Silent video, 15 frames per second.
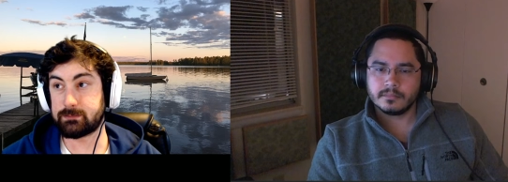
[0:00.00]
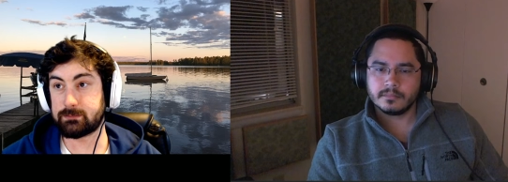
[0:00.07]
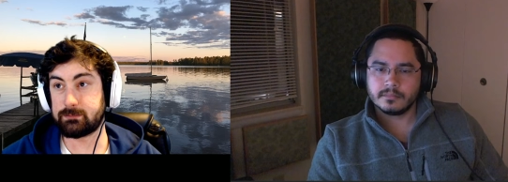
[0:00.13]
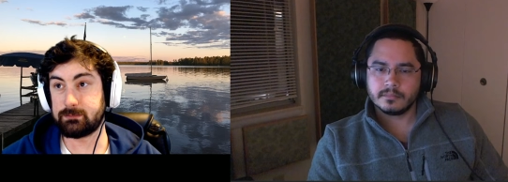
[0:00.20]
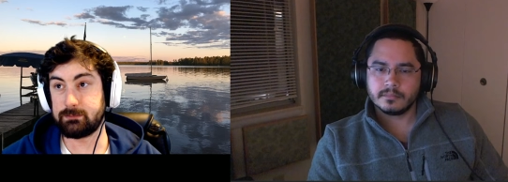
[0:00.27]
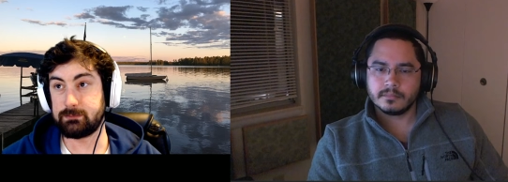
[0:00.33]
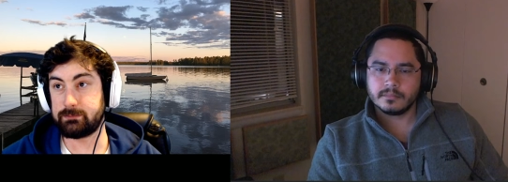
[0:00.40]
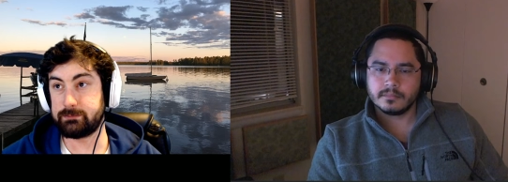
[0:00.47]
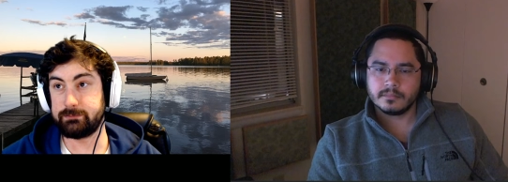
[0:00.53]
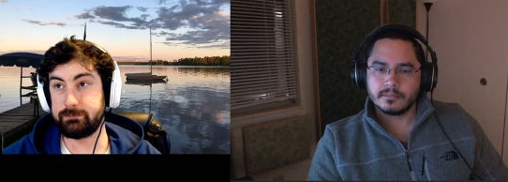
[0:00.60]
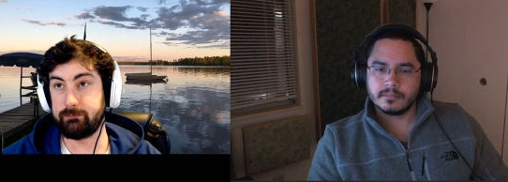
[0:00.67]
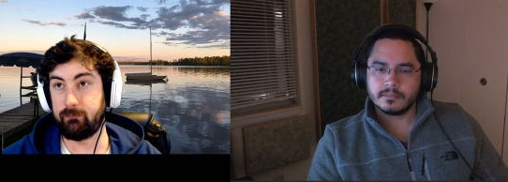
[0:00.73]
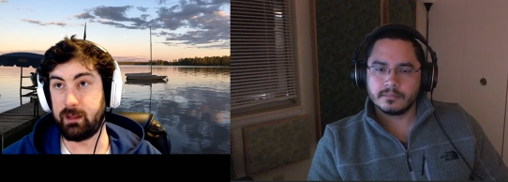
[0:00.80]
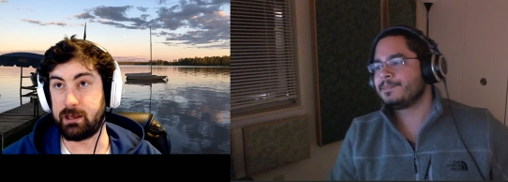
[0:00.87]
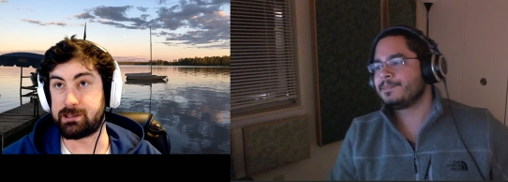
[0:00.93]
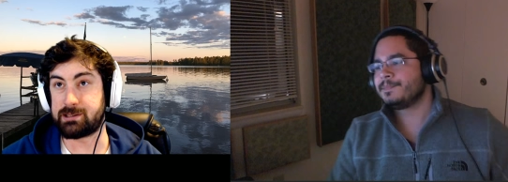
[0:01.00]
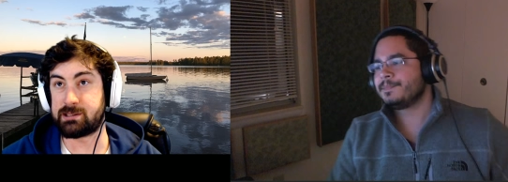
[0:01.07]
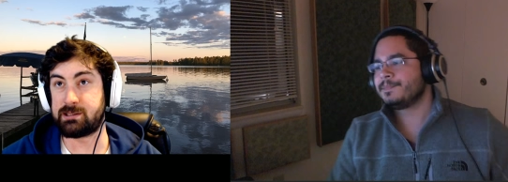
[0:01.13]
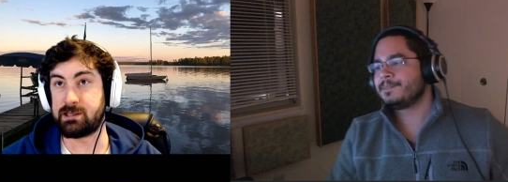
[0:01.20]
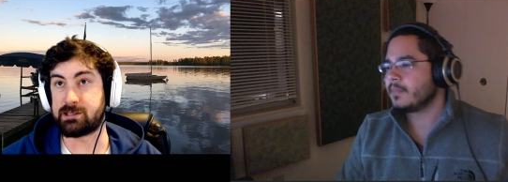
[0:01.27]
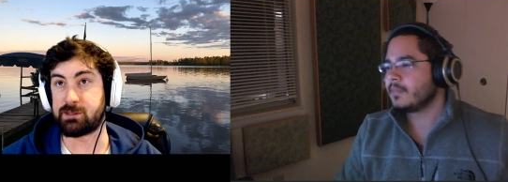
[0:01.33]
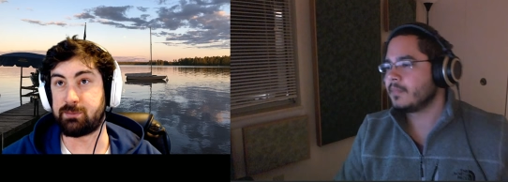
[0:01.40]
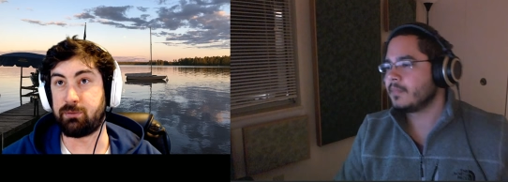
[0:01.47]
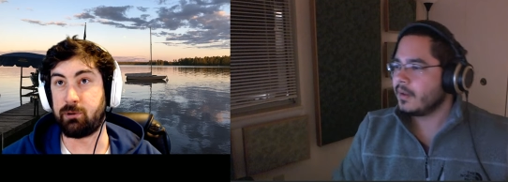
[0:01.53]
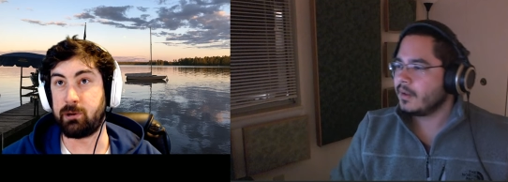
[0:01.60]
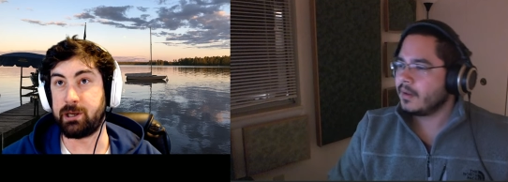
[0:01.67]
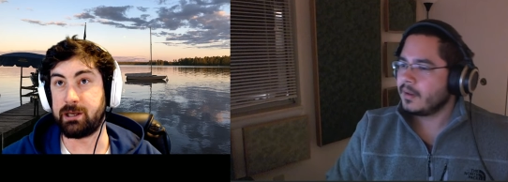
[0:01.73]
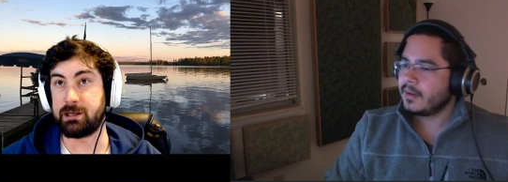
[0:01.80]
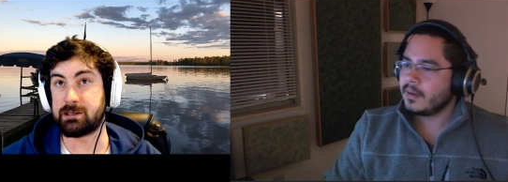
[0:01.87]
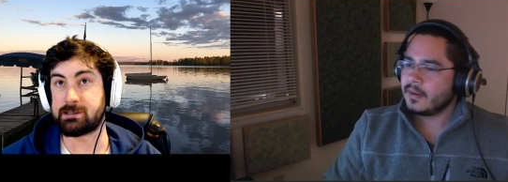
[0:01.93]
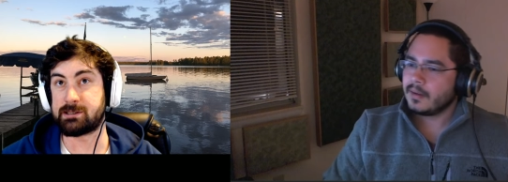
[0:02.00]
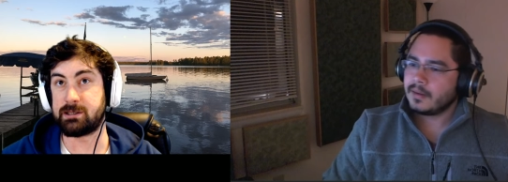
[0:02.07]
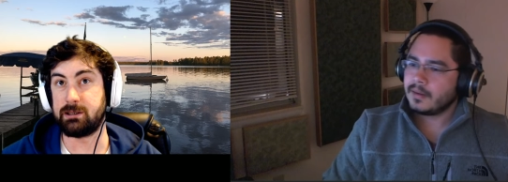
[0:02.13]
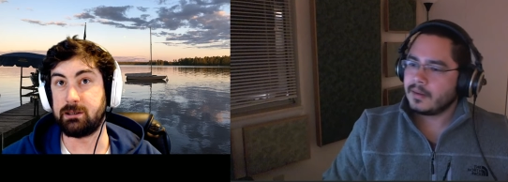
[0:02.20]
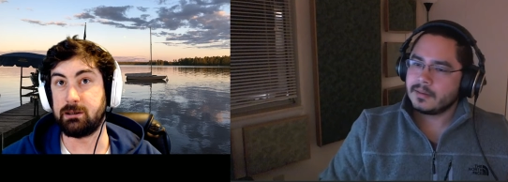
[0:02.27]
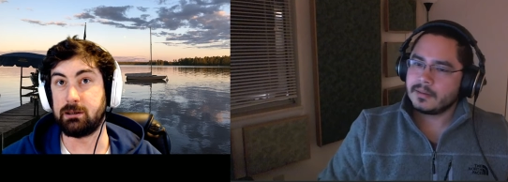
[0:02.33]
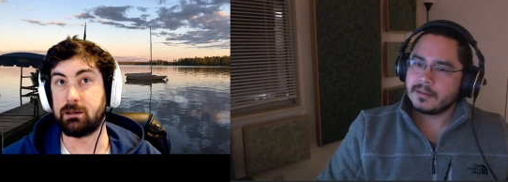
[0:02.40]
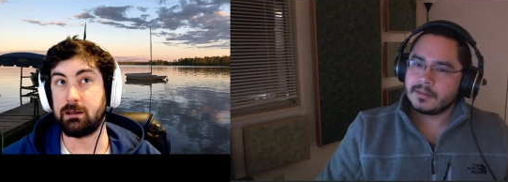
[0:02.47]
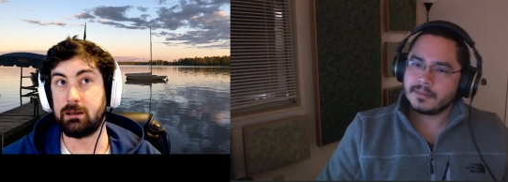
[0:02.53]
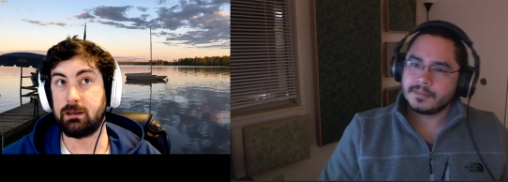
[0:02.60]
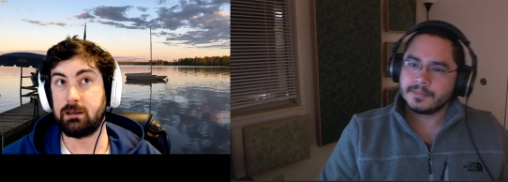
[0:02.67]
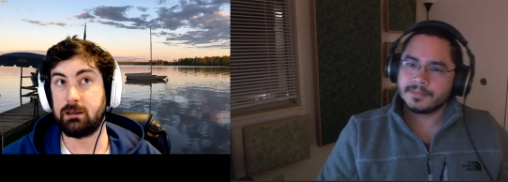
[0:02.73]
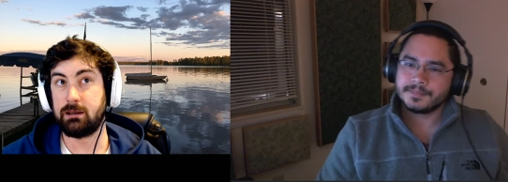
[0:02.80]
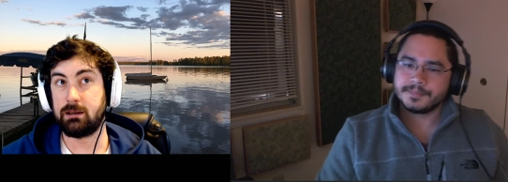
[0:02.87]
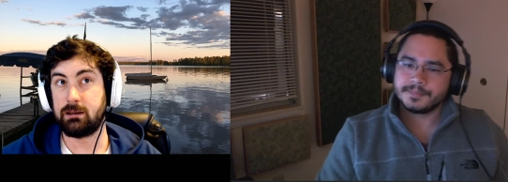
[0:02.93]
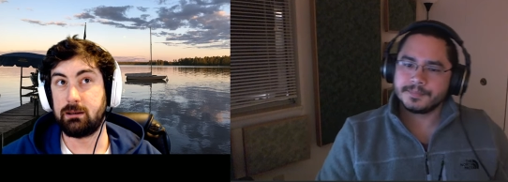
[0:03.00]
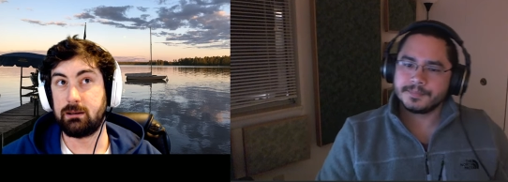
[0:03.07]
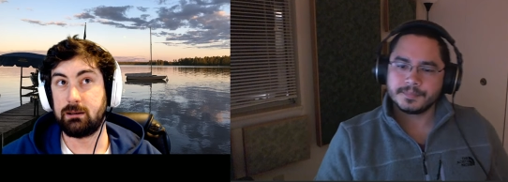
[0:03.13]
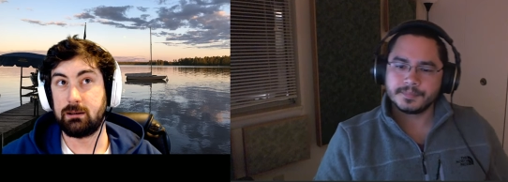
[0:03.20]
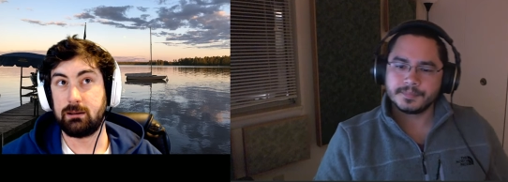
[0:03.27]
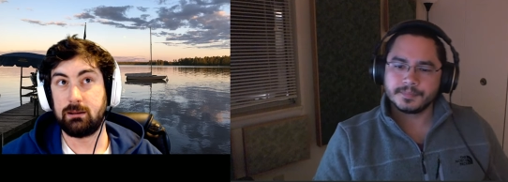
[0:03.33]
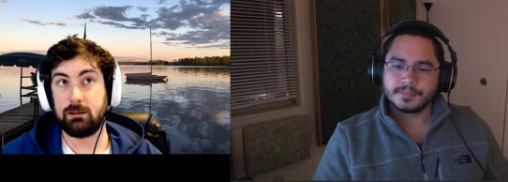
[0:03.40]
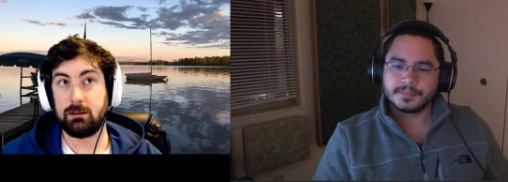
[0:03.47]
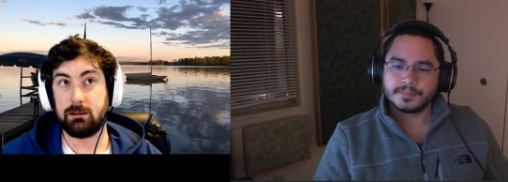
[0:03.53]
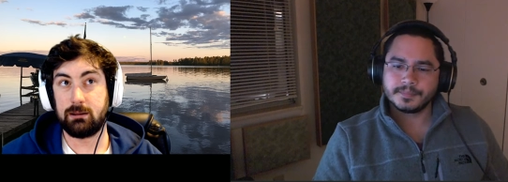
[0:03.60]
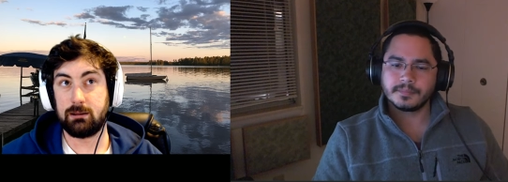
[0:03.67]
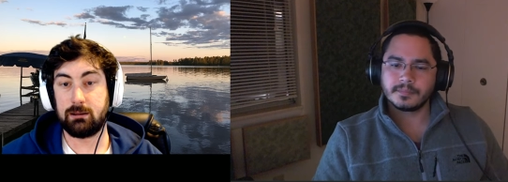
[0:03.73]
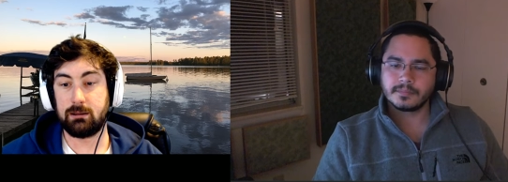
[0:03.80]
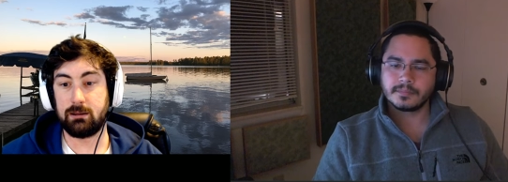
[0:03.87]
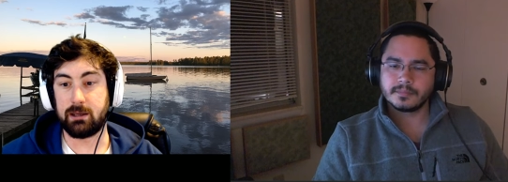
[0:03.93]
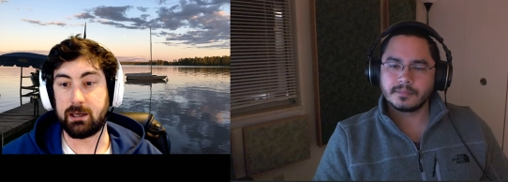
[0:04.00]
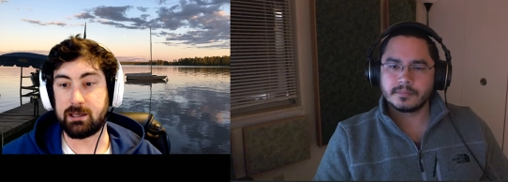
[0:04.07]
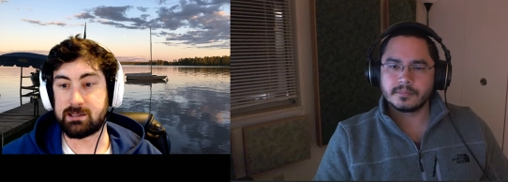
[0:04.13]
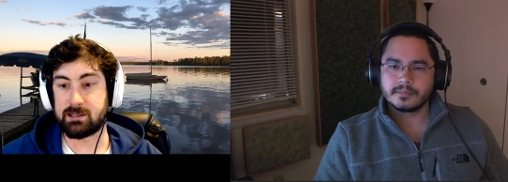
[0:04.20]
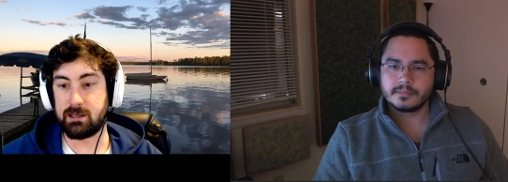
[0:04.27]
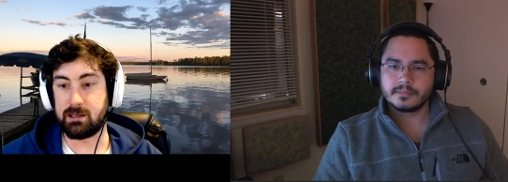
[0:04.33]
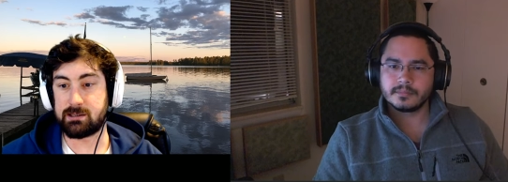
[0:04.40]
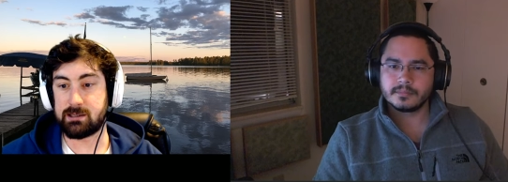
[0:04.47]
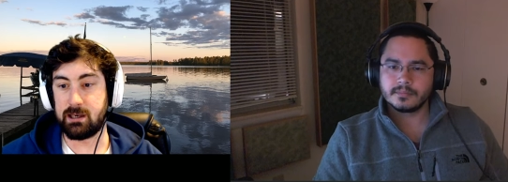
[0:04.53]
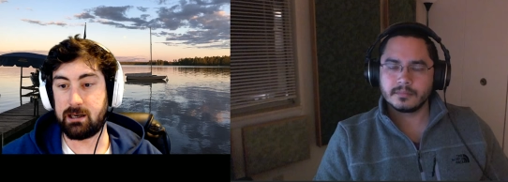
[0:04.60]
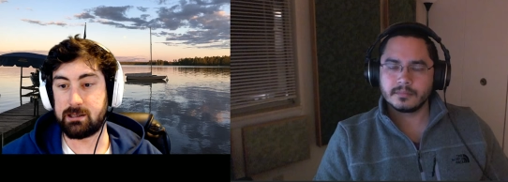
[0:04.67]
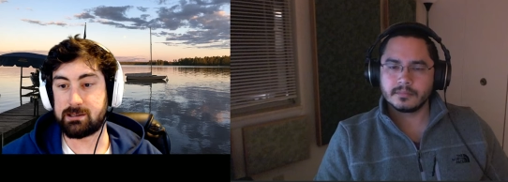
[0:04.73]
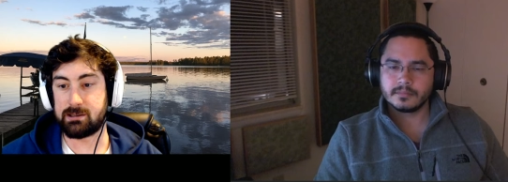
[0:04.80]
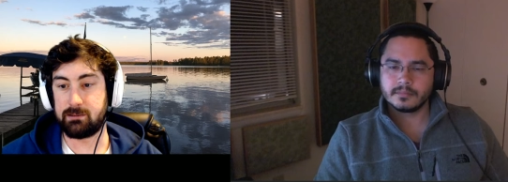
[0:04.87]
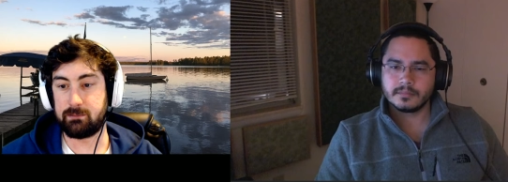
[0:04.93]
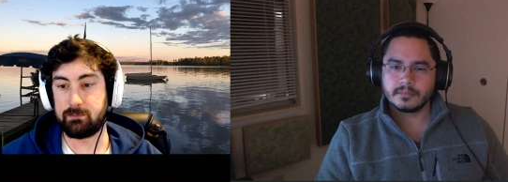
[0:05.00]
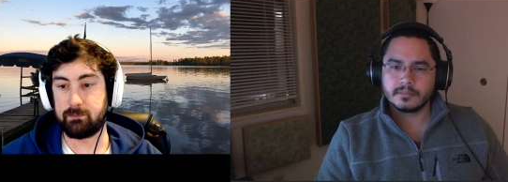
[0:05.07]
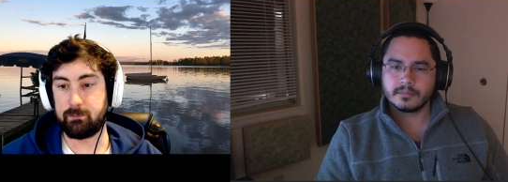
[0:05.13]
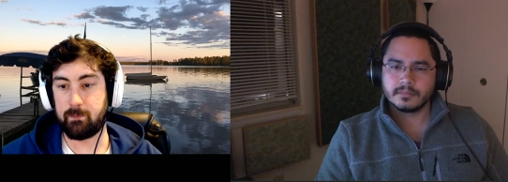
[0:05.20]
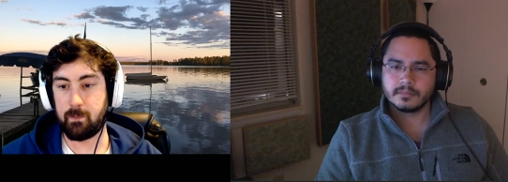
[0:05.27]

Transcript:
Speaker 1: yeah, it's disappointing to see. Like I said, it's awesome.